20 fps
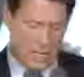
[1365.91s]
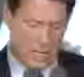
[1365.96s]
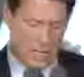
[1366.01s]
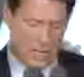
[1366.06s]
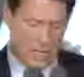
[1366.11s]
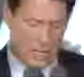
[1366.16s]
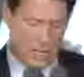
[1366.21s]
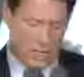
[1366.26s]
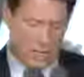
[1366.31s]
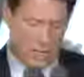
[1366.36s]

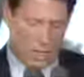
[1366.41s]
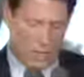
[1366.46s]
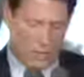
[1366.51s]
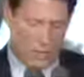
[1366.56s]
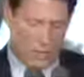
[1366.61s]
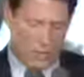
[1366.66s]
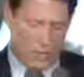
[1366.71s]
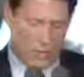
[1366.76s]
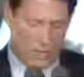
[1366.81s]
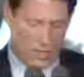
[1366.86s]
I saw
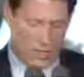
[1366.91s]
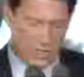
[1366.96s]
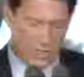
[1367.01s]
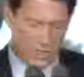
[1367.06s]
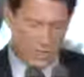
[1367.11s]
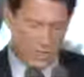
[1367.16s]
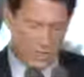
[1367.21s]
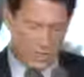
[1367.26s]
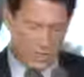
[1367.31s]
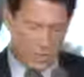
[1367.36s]
local
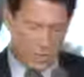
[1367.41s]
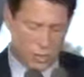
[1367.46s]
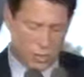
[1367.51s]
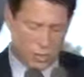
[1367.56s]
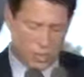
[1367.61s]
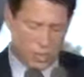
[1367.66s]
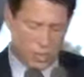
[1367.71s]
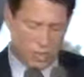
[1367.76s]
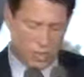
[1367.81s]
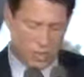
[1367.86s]
business owners
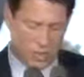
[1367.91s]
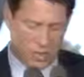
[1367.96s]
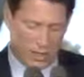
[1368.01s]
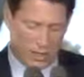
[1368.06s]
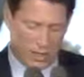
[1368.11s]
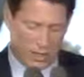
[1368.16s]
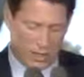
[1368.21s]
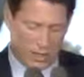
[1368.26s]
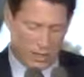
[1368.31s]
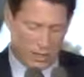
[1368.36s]

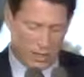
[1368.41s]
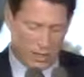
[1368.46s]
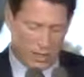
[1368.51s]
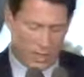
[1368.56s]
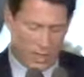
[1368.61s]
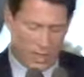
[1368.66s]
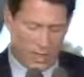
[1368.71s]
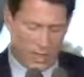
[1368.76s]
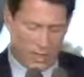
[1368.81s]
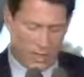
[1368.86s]
rebuilding and
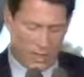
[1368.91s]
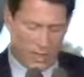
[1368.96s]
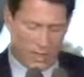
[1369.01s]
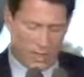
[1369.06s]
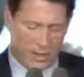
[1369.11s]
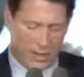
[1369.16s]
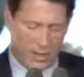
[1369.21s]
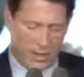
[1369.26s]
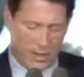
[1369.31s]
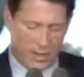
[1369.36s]
relying on
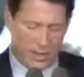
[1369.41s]
the